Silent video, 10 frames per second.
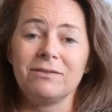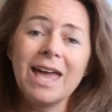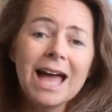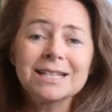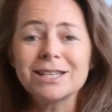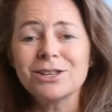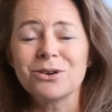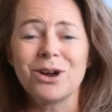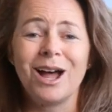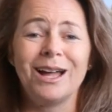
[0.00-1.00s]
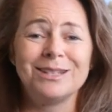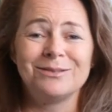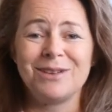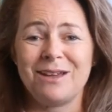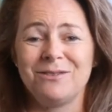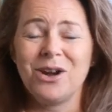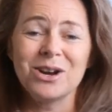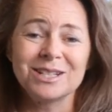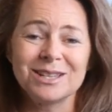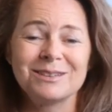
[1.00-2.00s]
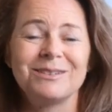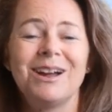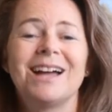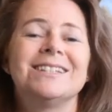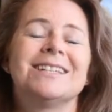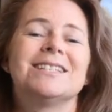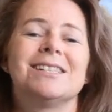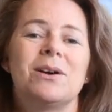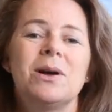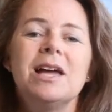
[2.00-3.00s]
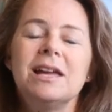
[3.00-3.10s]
cats in the garage and we have cars in the garage, and so